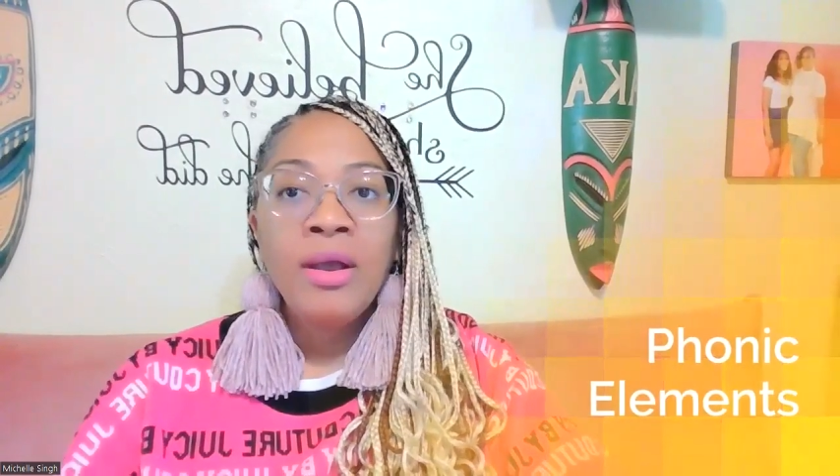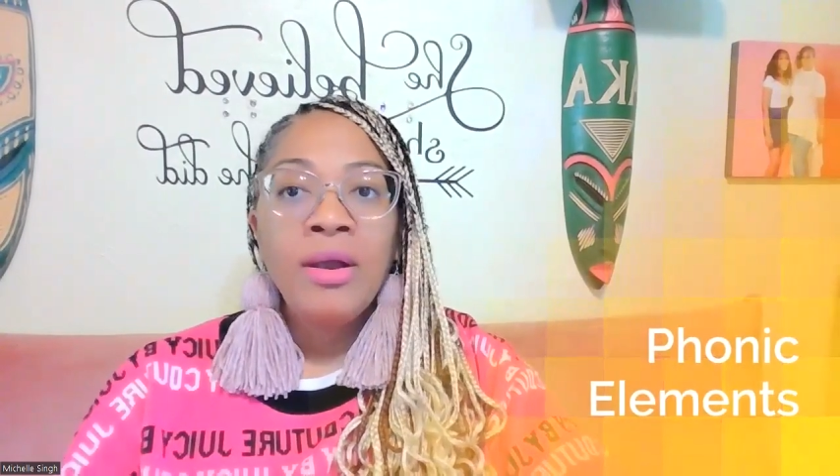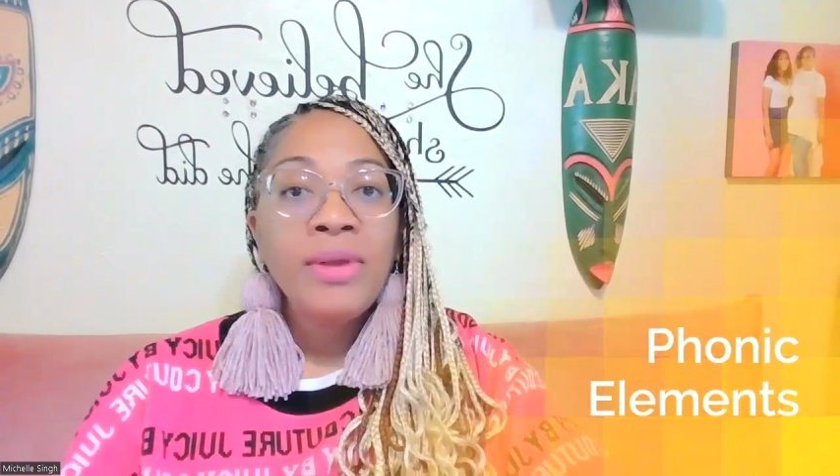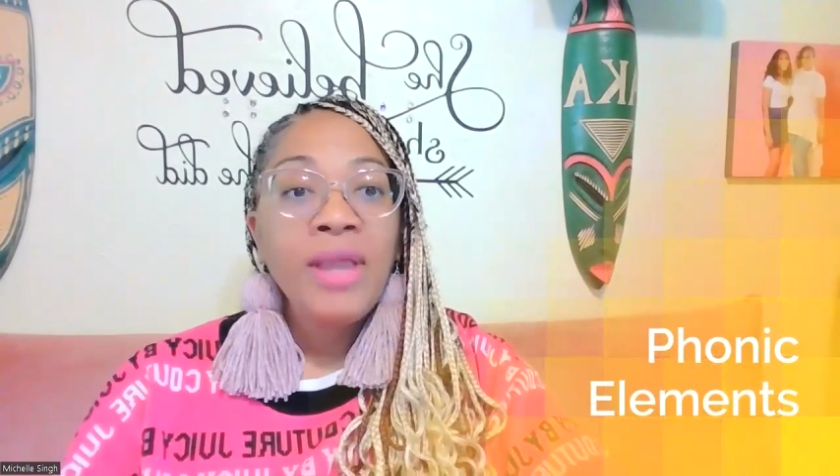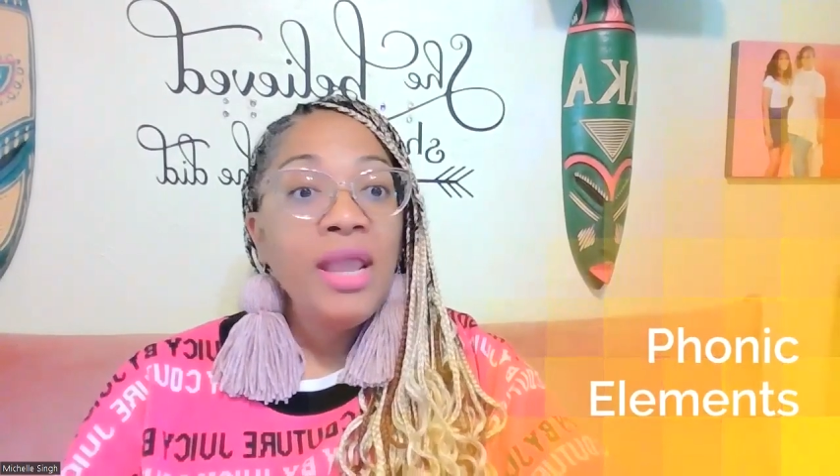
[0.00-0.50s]

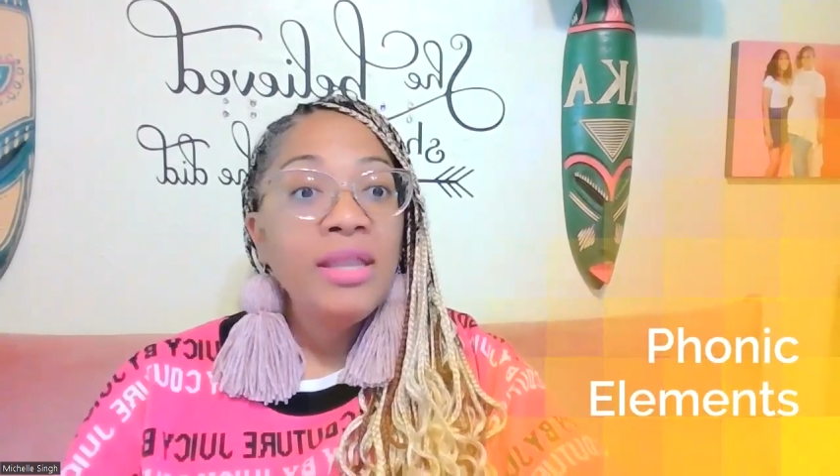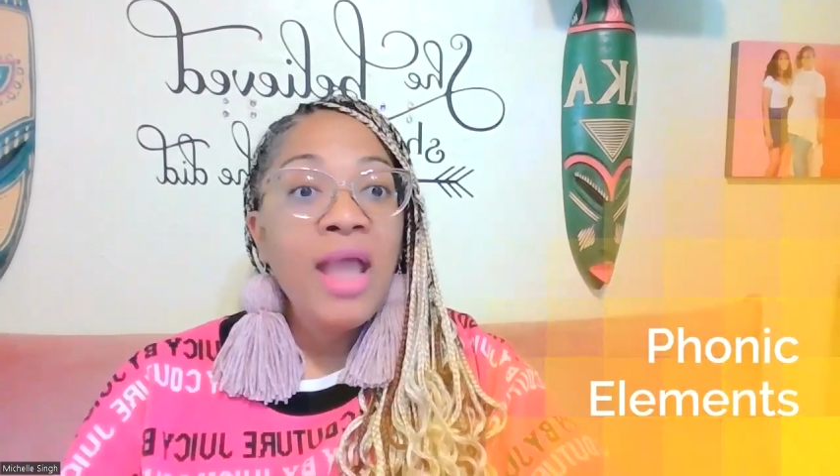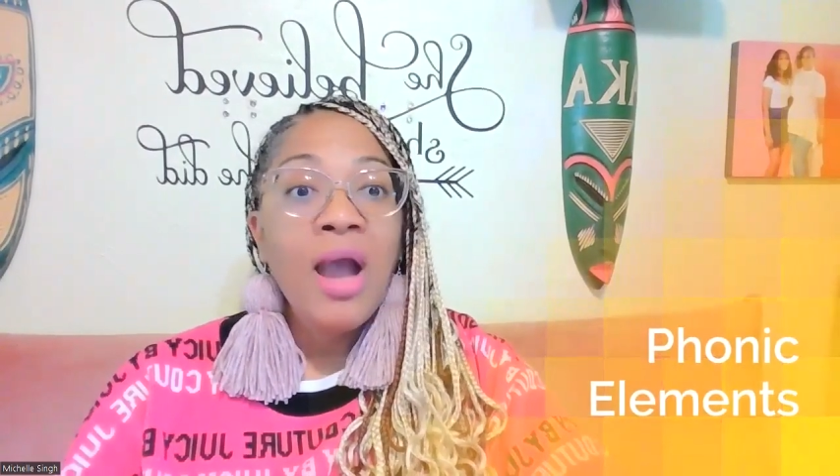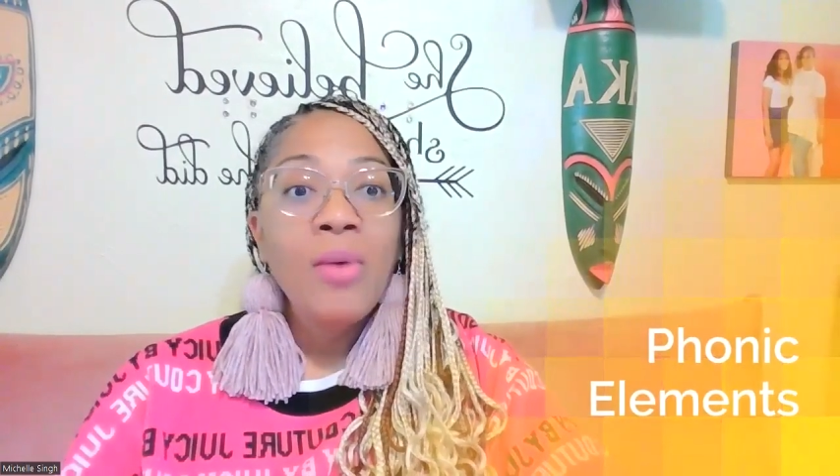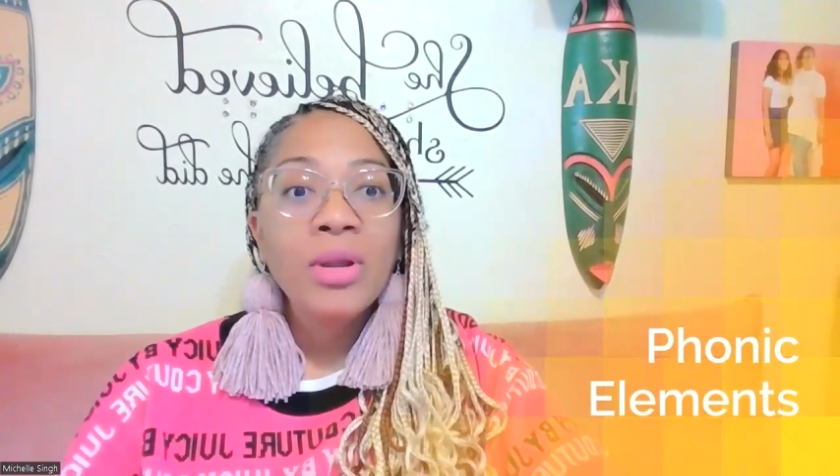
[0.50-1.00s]
Okay,
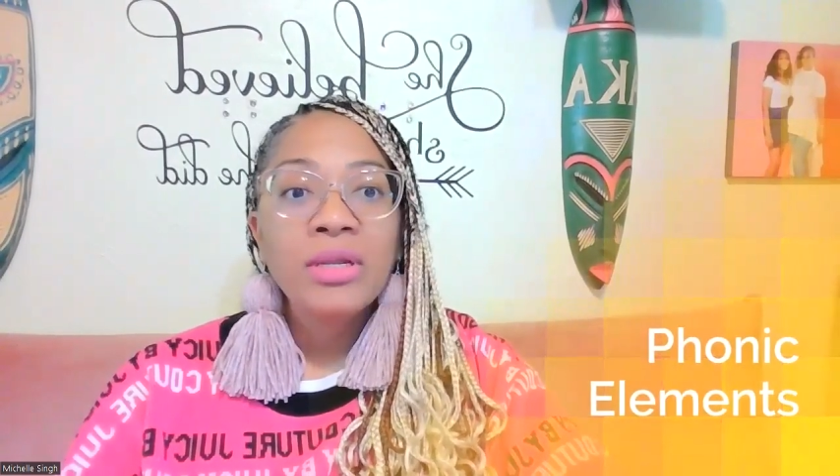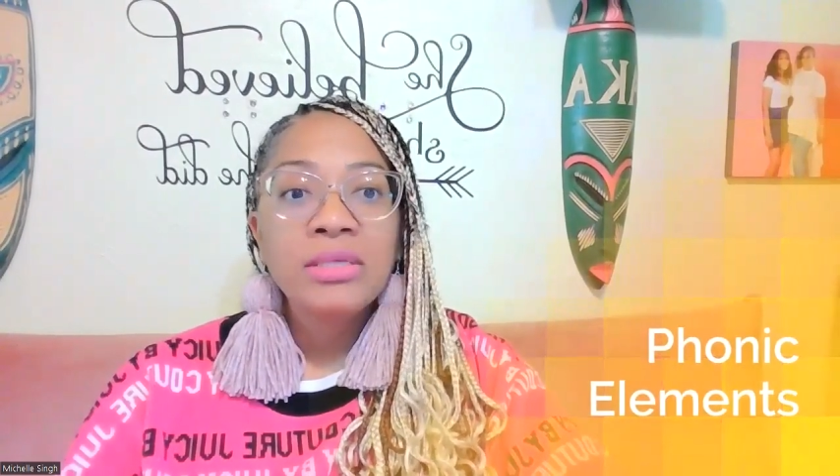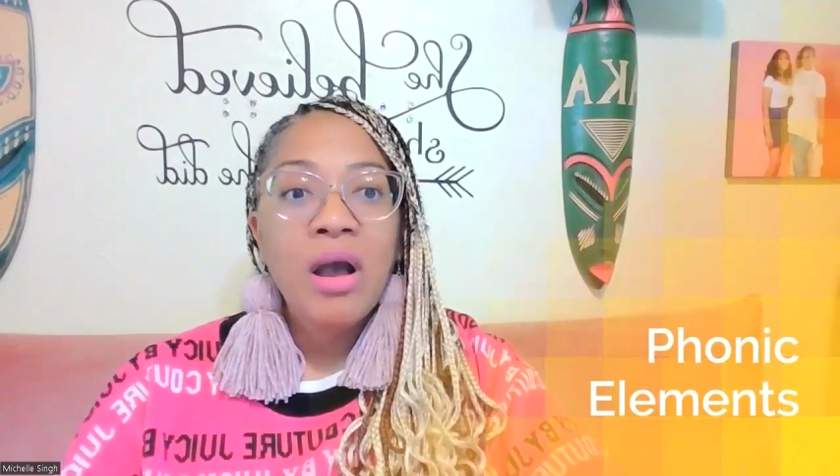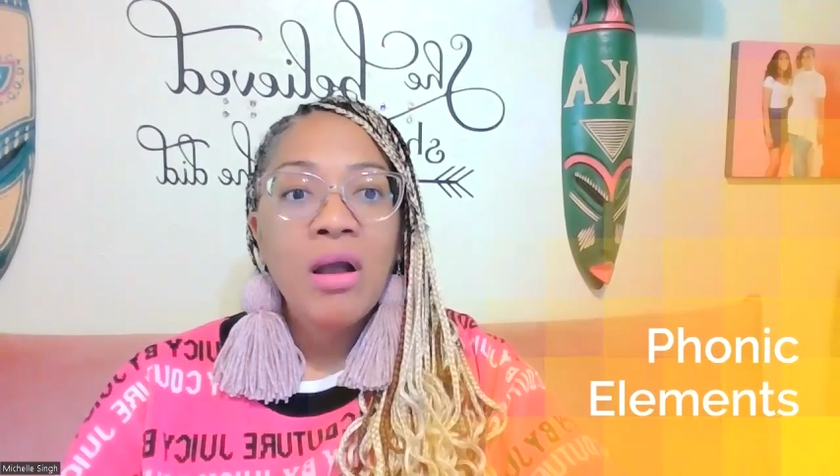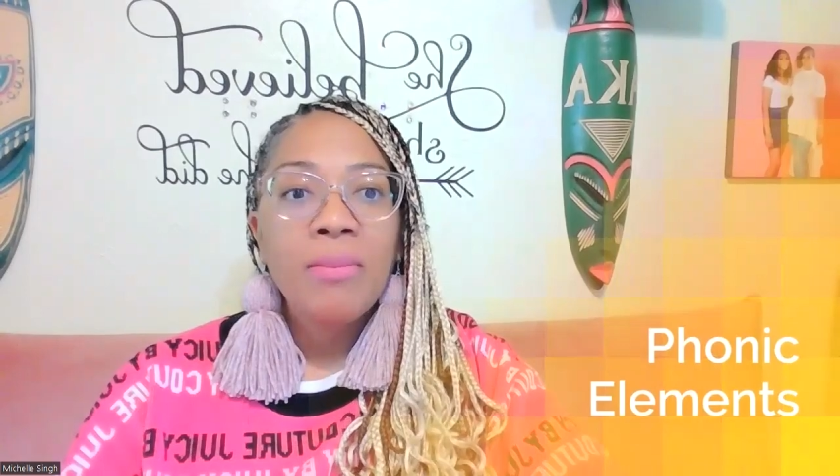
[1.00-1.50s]
now we're going
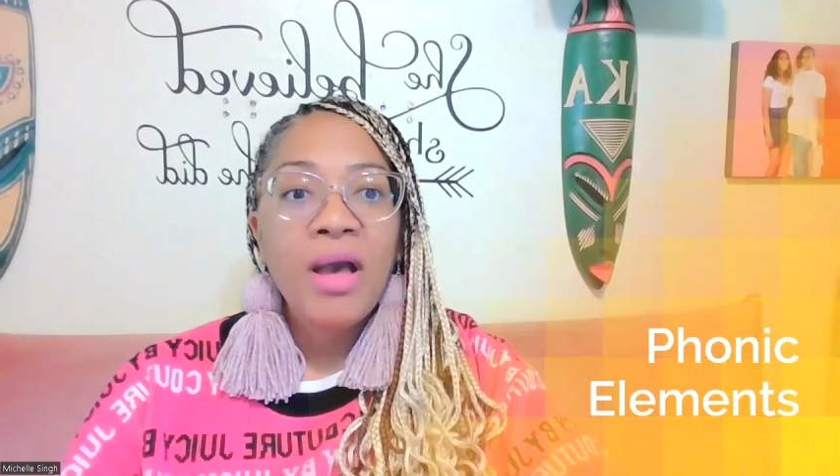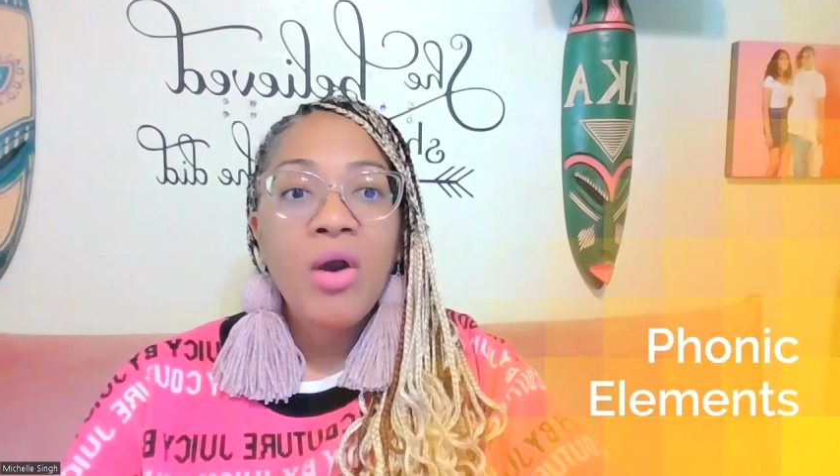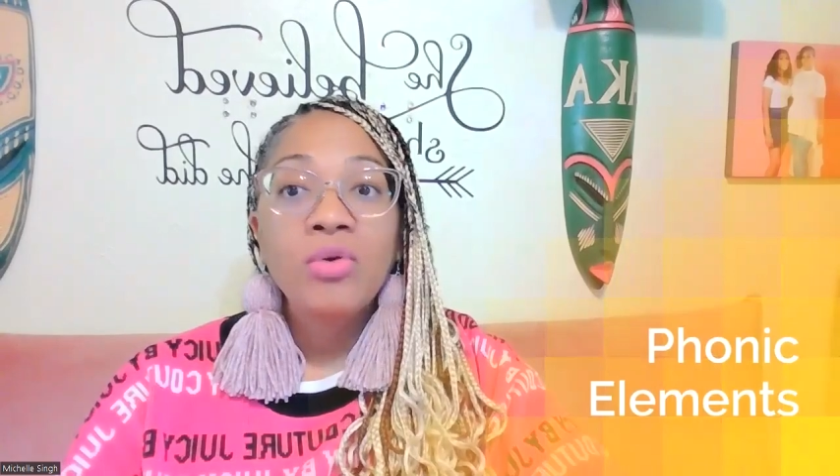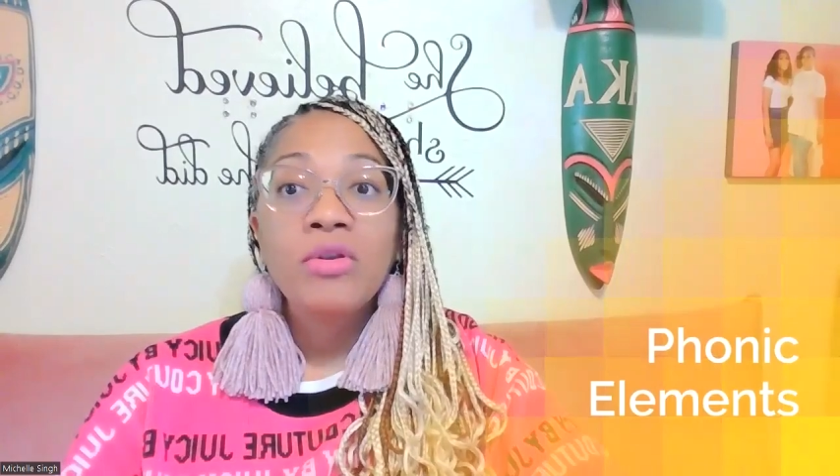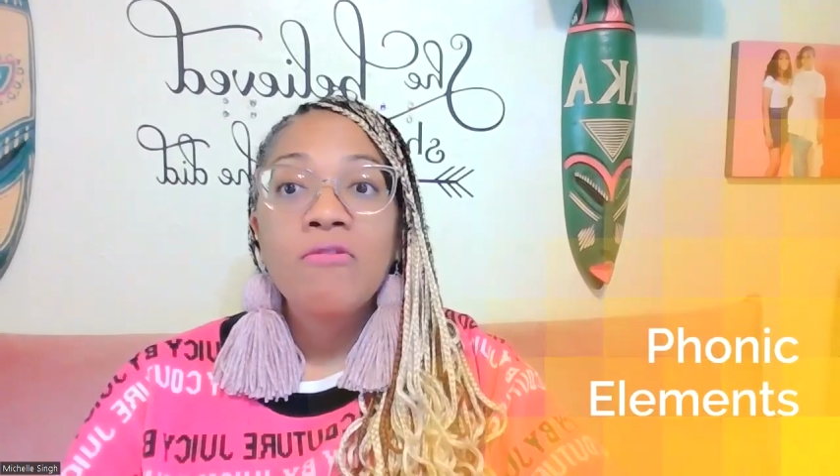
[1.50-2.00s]
to talk
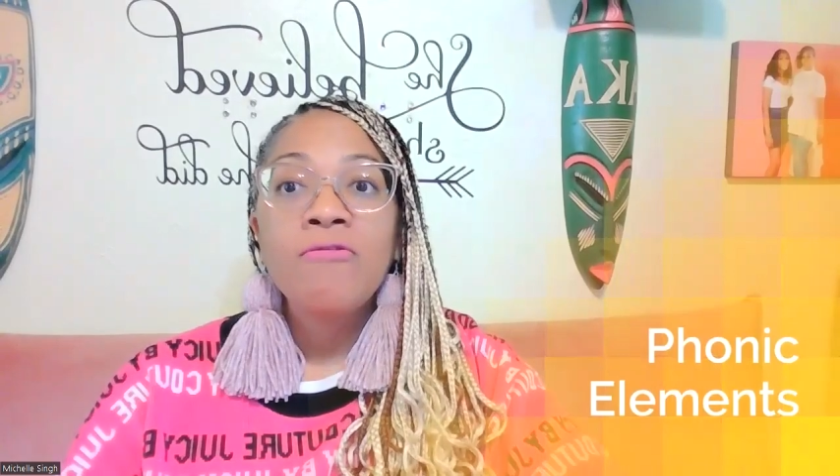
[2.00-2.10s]
about